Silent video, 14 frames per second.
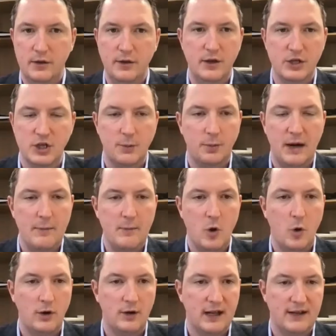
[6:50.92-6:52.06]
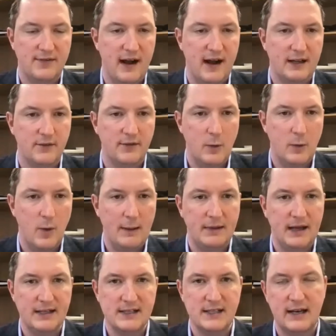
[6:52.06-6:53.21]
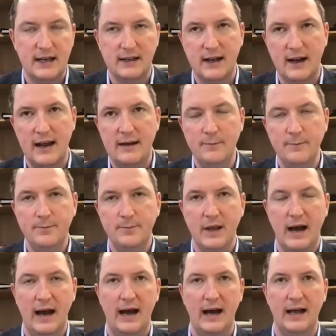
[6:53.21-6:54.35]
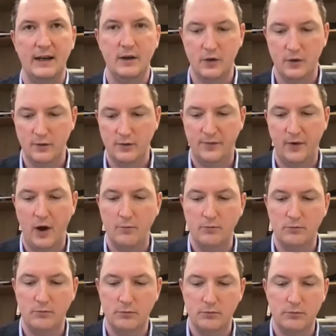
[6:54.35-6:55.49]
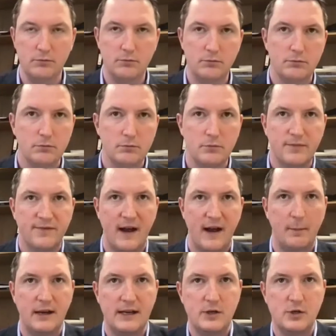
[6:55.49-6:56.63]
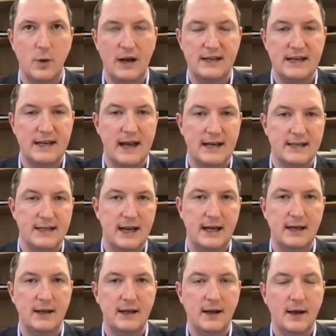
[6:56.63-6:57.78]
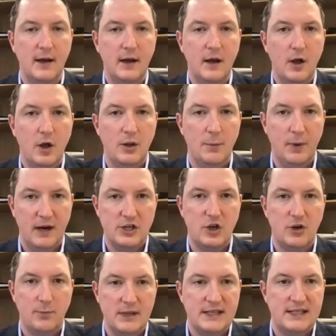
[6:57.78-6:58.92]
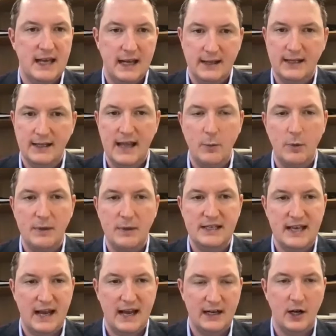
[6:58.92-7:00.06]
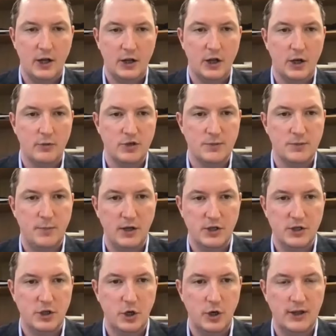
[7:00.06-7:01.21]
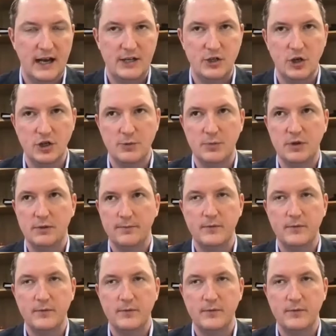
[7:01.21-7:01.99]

The Supreme Court effectively wiped that slate clean. And from February 2019, the British government said that they would be setting out their response to that judgment.